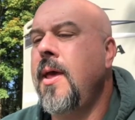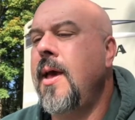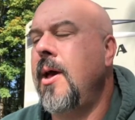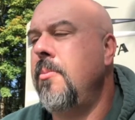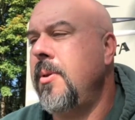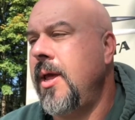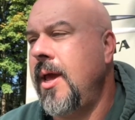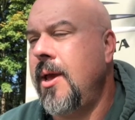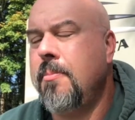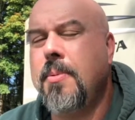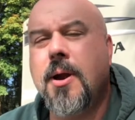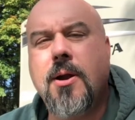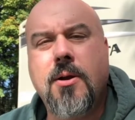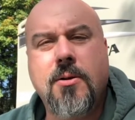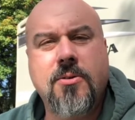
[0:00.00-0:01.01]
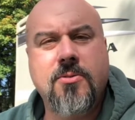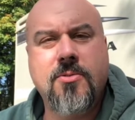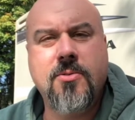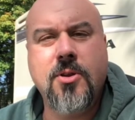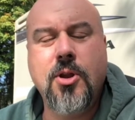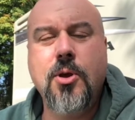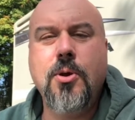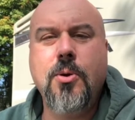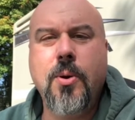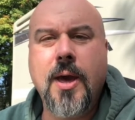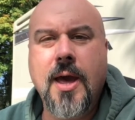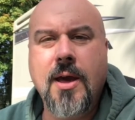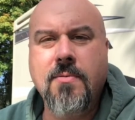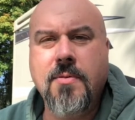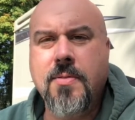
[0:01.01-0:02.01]
How many amp hours do you
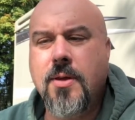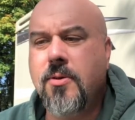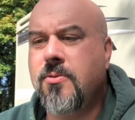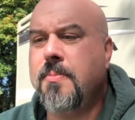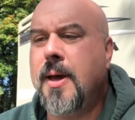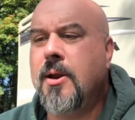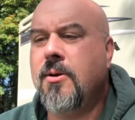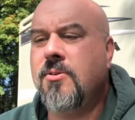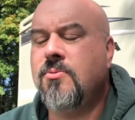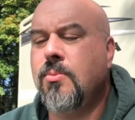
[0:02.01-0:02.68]
have of those batteries?